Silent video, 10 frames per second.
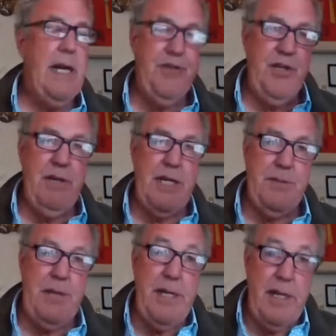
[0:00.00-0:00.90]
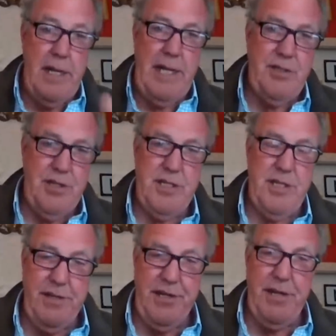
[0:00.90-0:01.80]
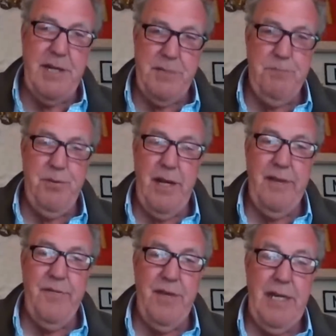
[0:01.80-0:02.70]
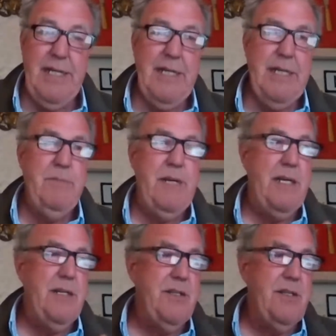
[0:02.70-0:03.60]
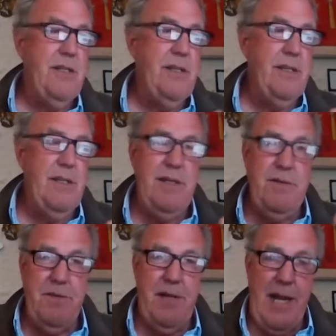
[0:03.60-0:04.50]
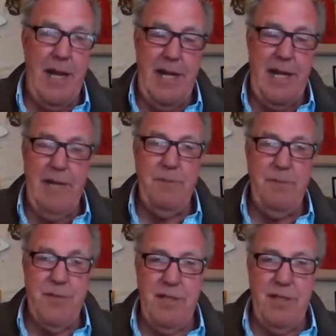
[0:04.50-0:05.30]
And you had to, in a Lanchester, and you had to pull over because you claimed you were